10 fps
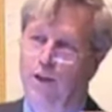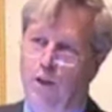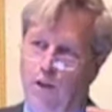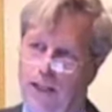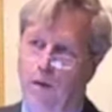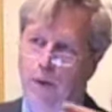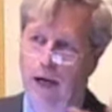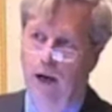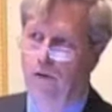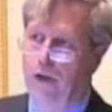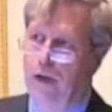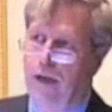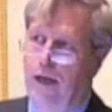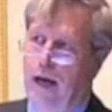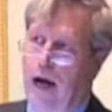to think about
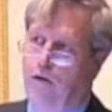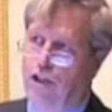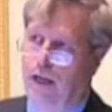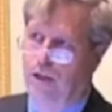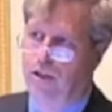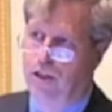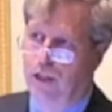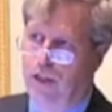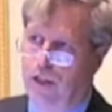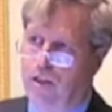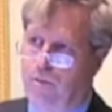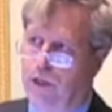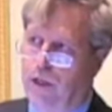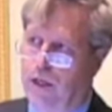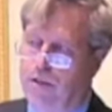how challenging it is,
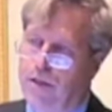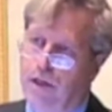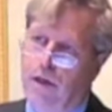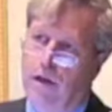because